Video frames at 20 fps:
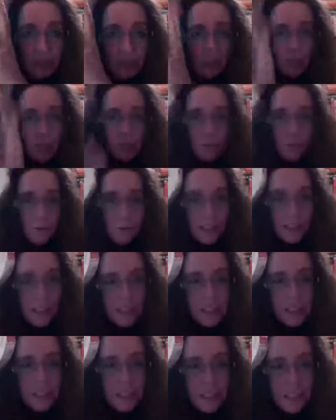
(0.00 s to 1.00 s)
So
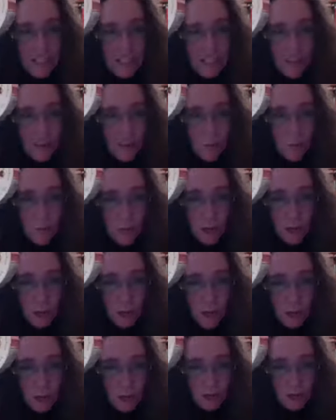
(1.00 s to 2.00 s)
this is a real
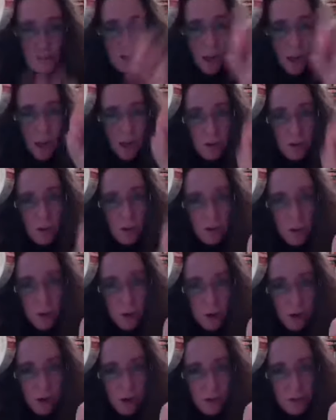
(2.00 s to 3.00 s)
treasure. I know who you
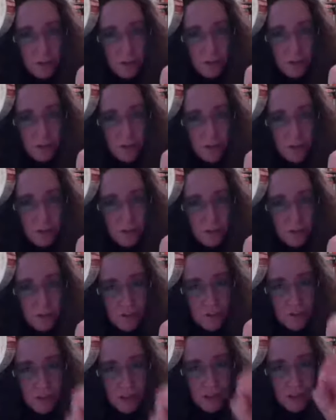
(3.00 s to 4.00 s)
are out there who gave this to
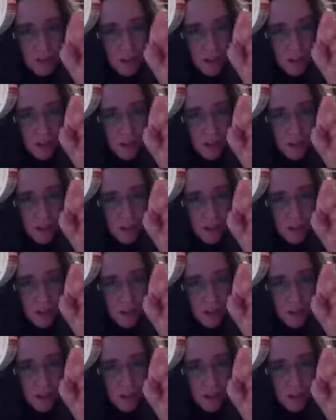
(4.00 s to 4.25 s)
me.